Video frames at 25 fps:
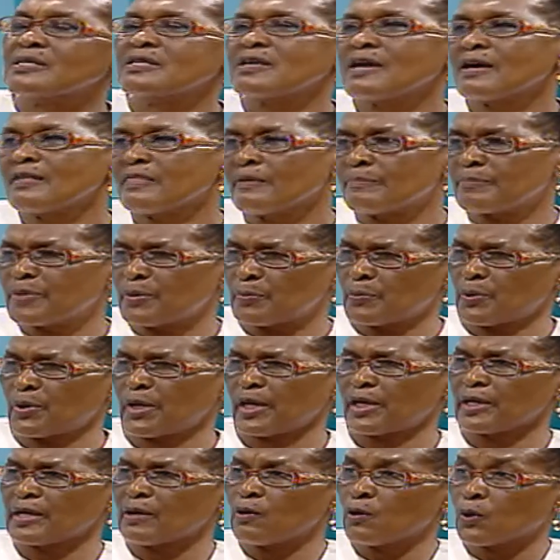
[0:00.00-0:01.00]
the other people
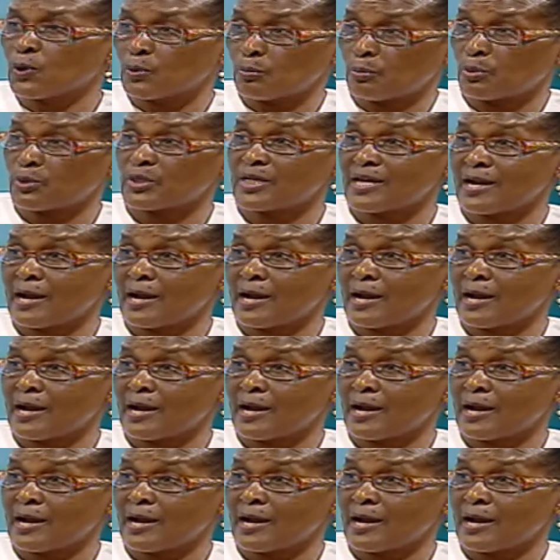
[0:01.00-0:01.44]
can go on board